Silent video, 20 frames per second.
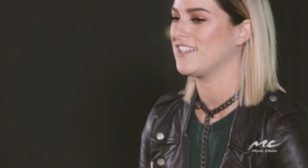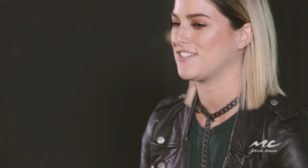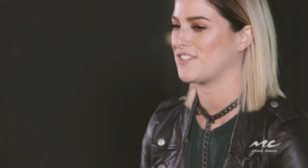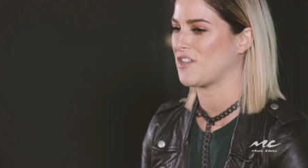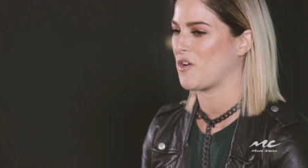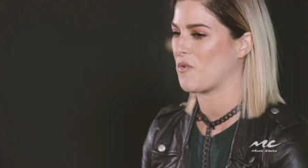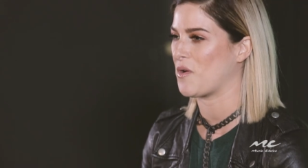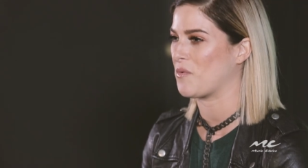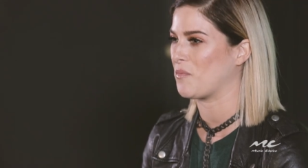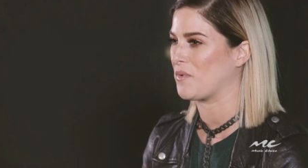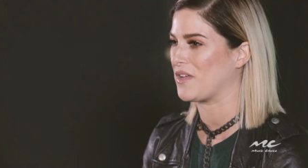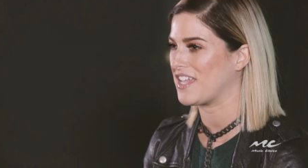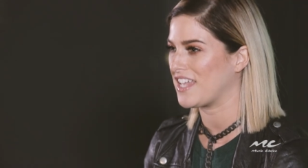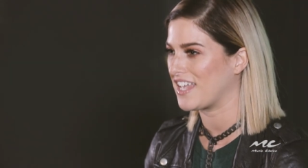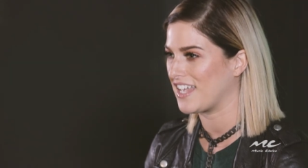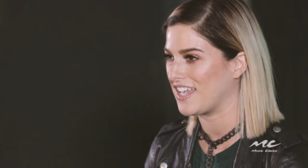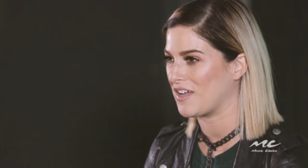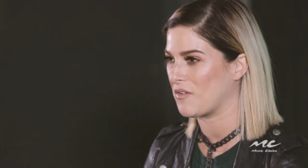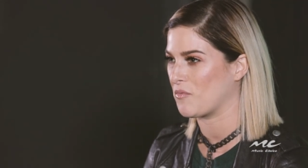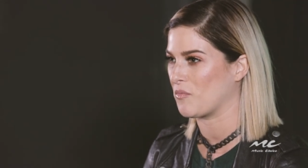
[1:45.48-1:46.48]
So when we
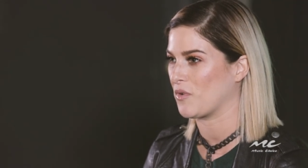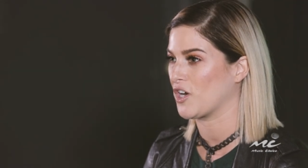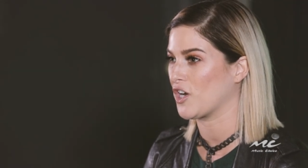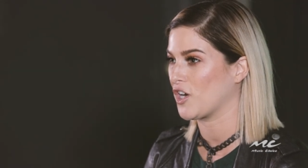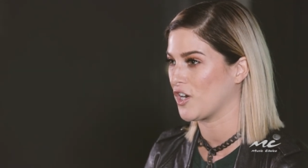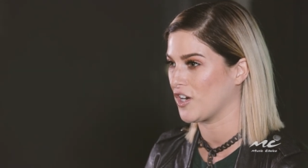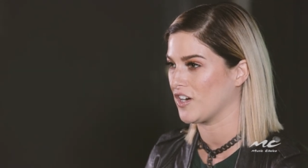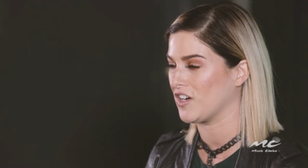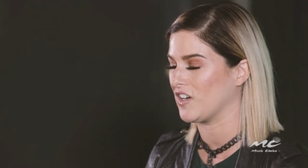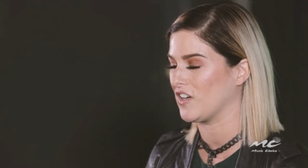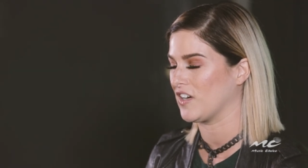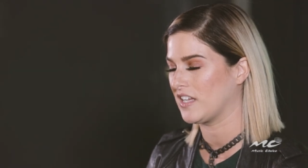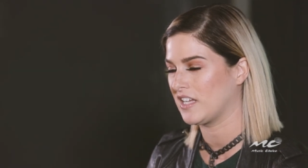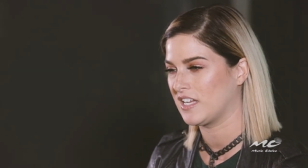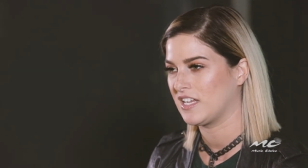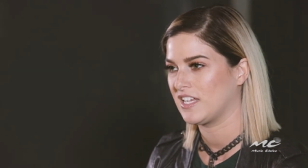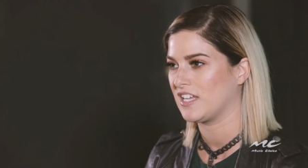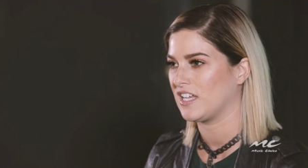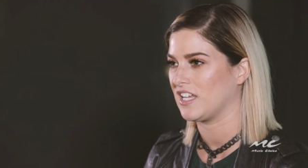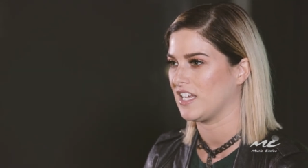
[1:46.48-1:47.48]
hit and we're heard,
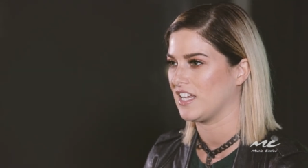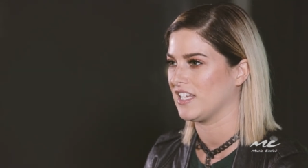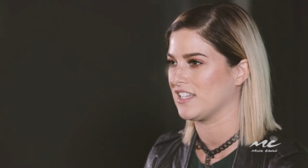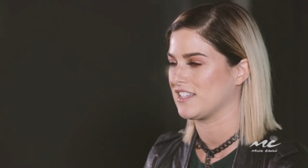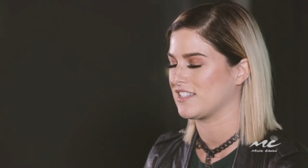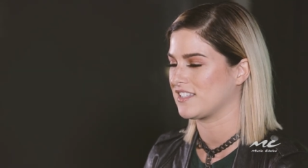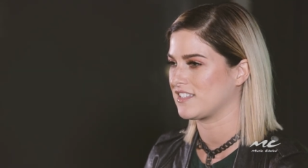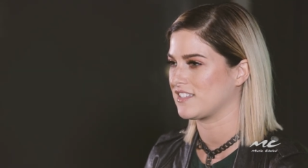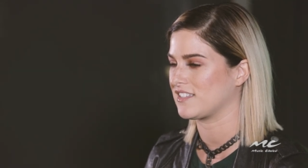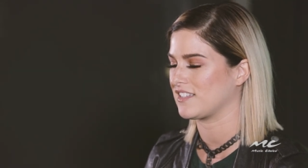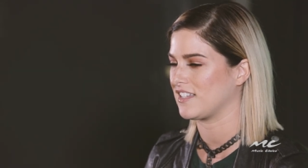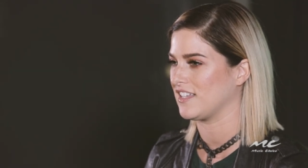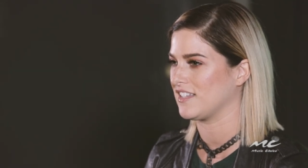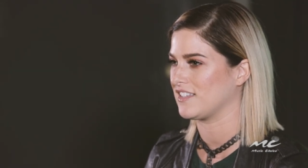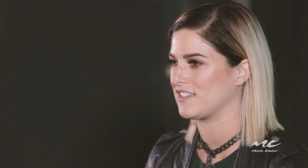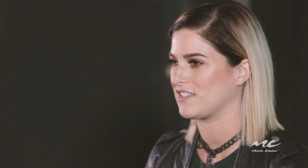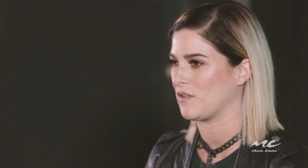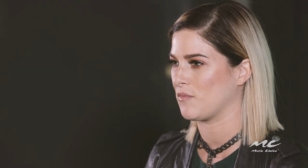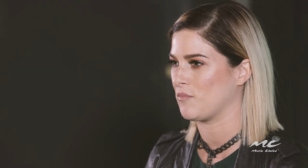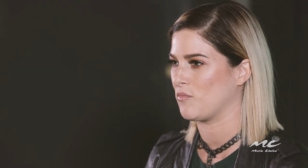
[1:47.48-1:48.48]
it's
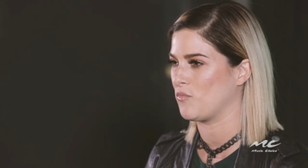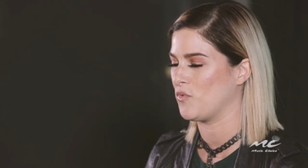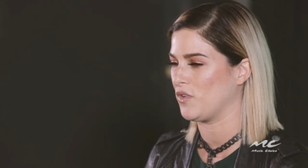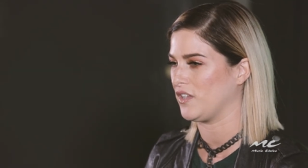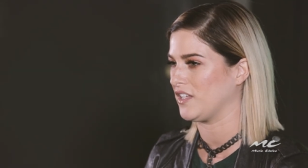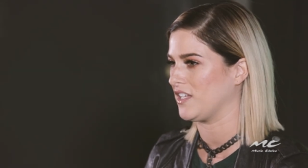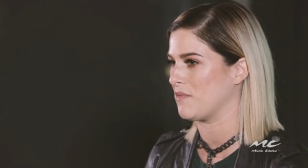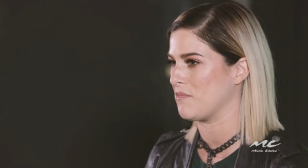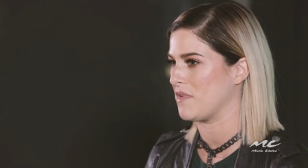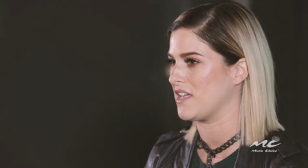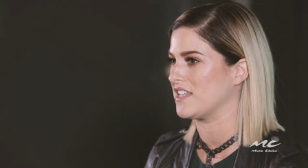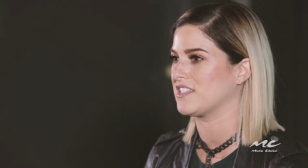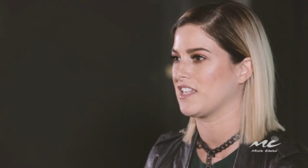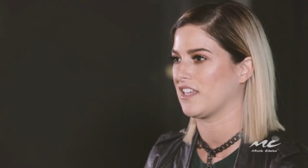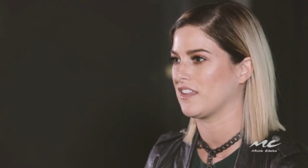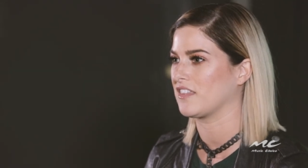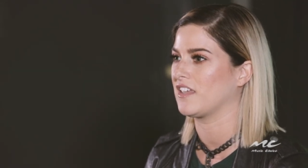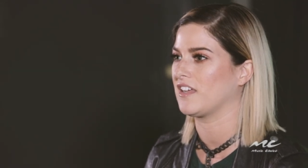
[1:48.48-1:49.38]
a really amazing